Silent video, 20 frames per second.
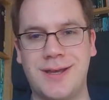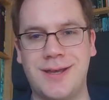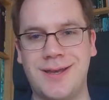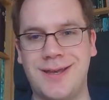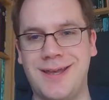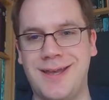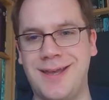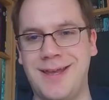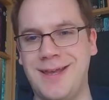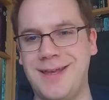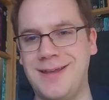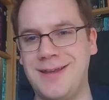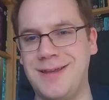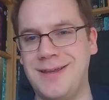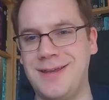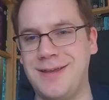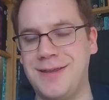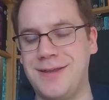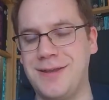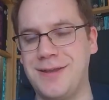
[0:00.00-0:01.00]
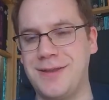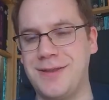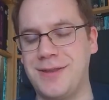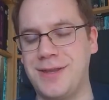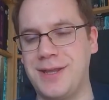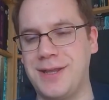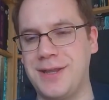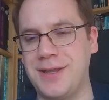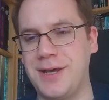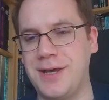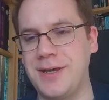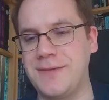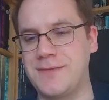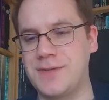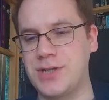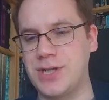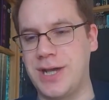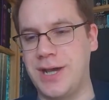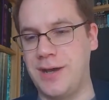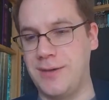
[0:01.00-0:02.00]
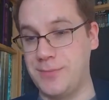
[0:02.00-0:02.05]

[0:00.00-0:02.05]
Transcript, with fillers: in the live chat.